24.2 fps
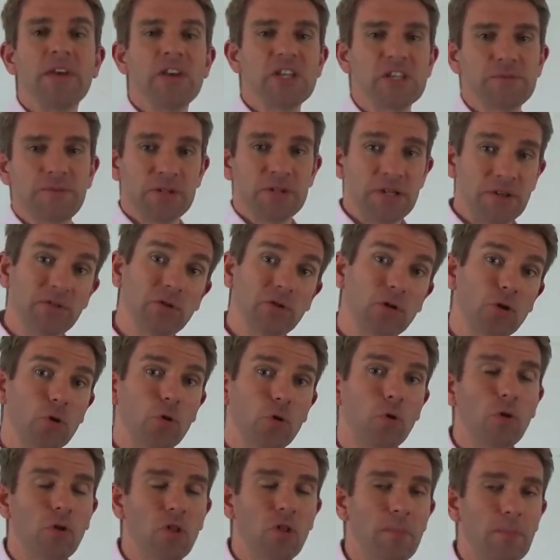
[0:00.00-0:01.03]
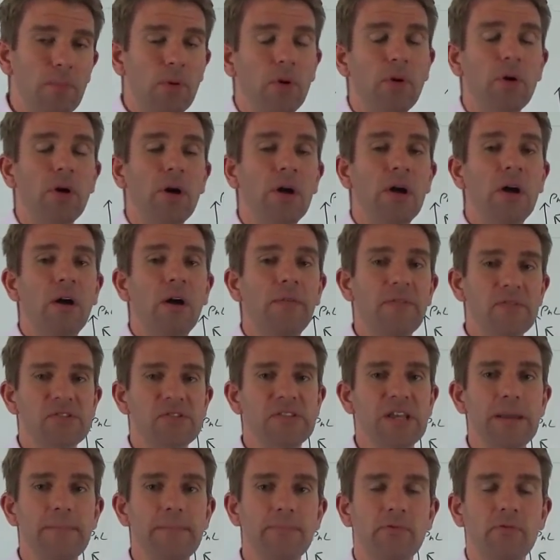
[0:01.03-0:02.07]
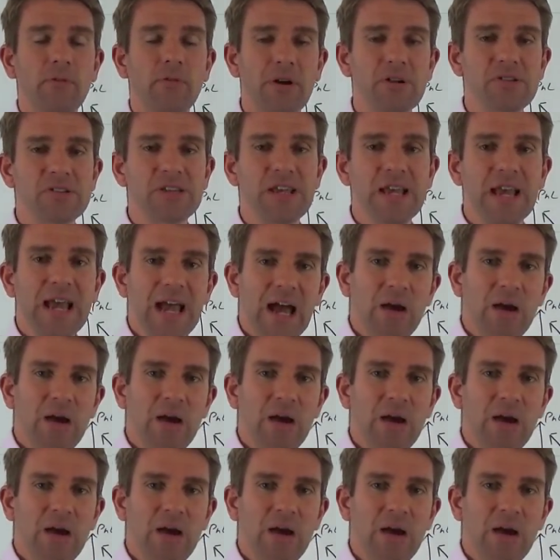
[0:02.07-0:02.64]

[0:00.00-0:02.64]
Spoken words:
especially if the call and the put are the same price.